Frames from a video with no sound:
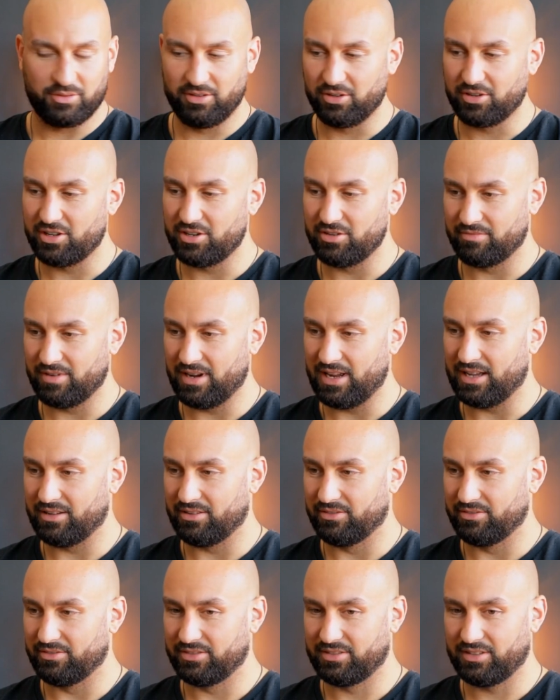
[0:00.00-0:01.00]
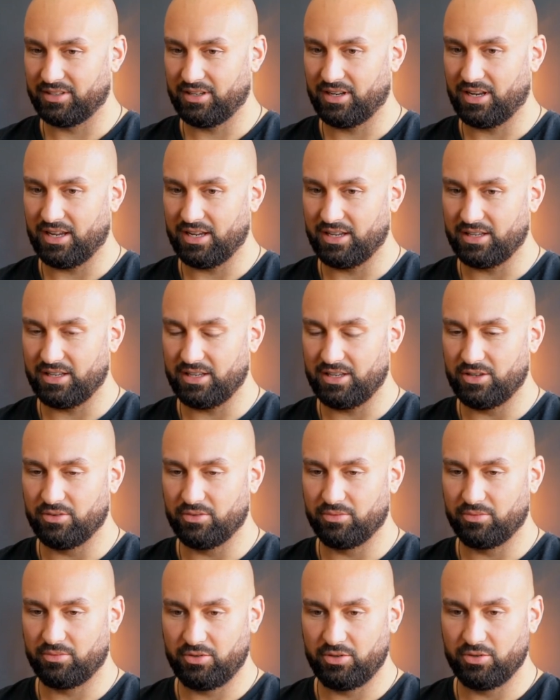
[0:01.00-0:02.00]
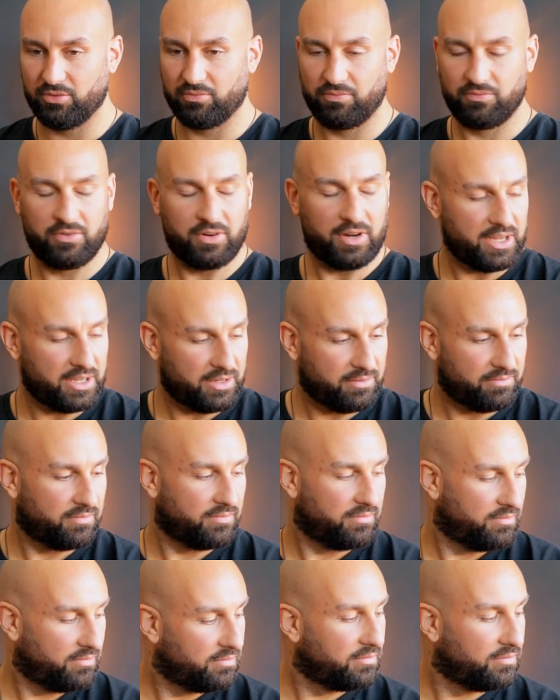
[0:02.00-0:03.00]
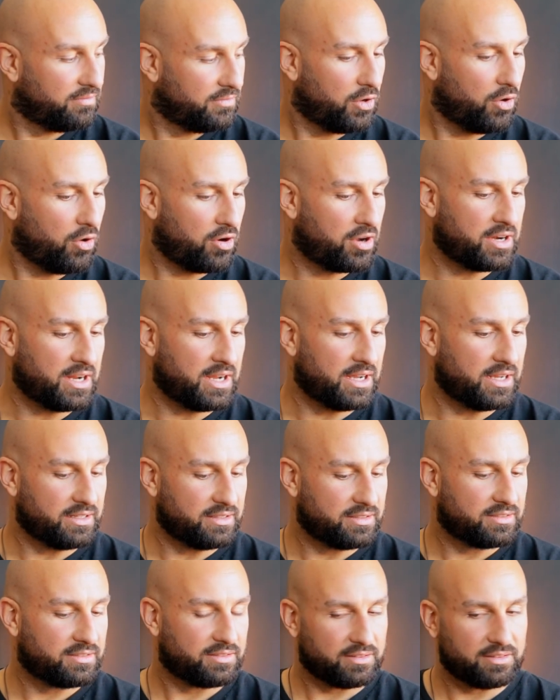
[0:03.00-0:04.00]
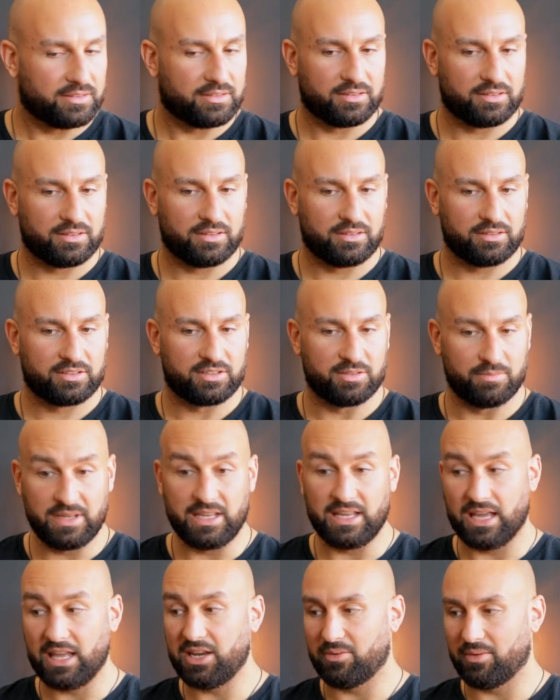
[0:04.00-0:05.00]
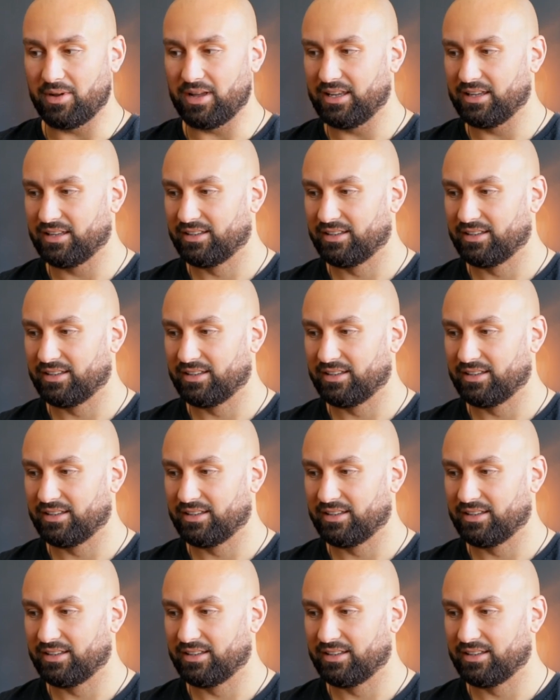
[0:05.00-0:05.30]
looking around, like you're very organized, to me anyway.